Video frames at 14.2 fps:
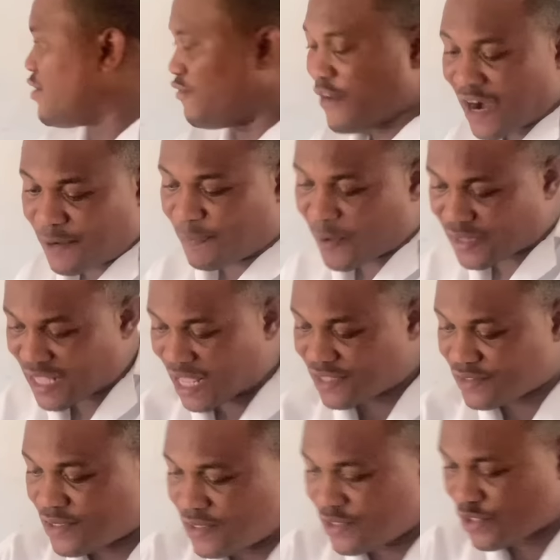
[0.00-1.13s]
Very
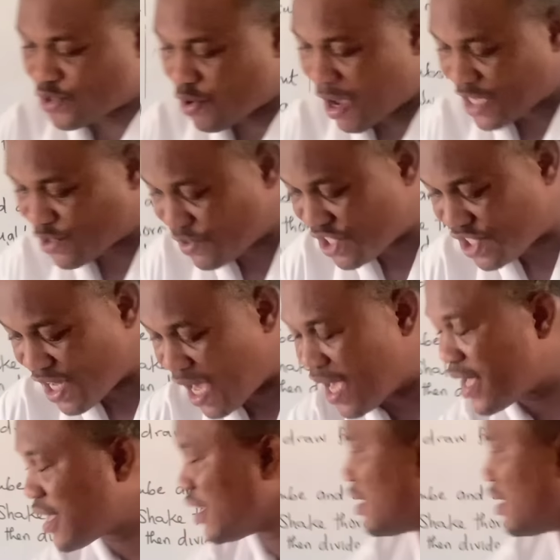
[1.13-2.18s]
important. So as we shake,